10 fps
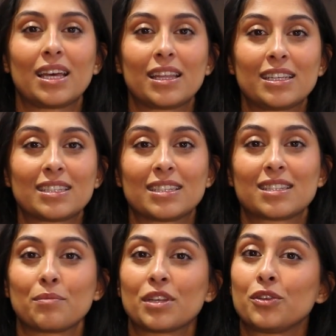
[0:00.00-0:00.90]
then this is
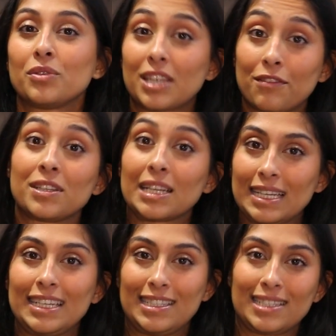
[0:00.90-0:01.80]
something you
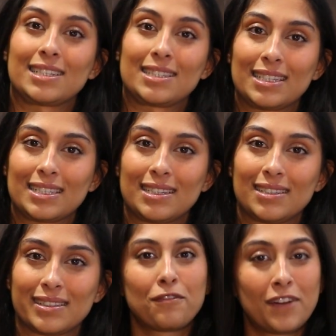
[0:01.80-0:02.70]
definitely need to consider.
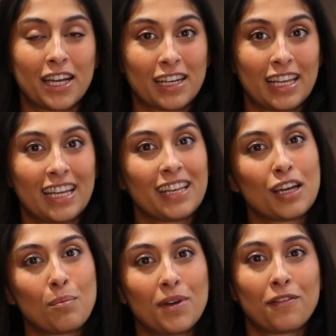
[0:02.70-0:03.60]
Finally,
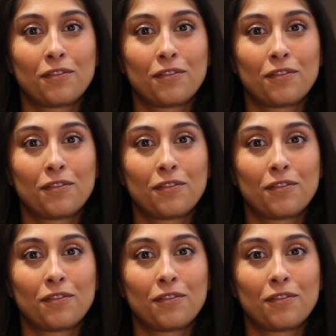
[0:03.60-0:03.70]
number